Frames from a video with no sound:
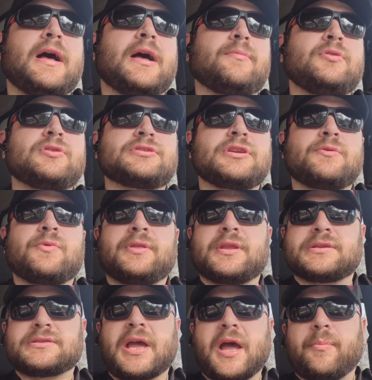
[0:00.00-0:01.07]
Usually when
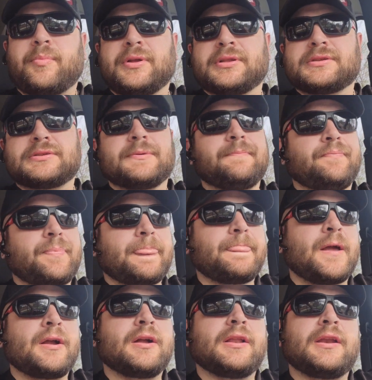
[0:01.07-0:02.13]
this happens,
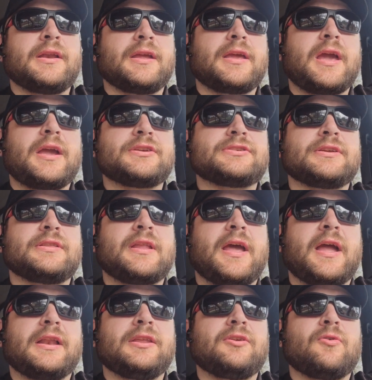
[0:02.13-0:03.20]
a good indication
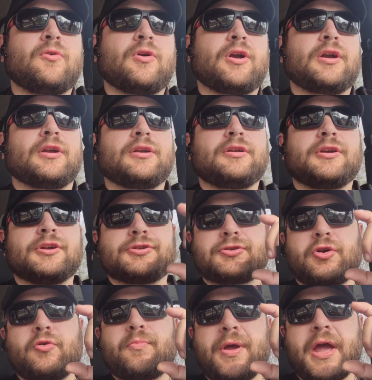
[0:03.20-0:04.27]
that your
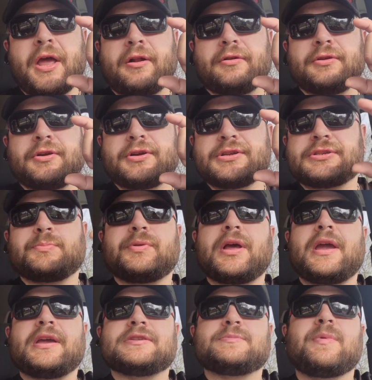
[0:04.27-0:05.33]
control panel, your
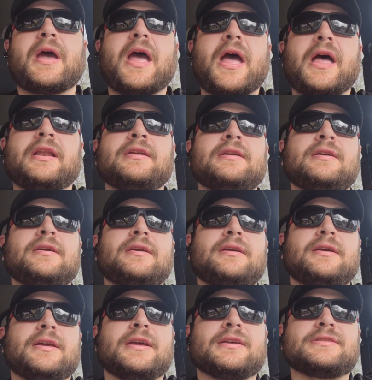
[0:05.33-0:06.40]
display is bad,
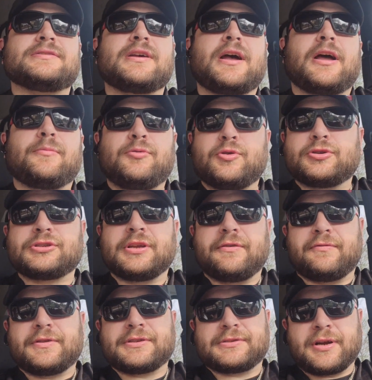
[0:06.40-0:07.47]
is usually
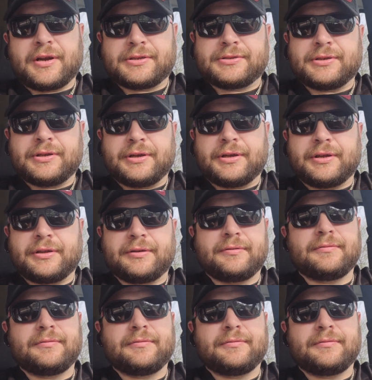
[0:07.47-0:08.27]
if it starts to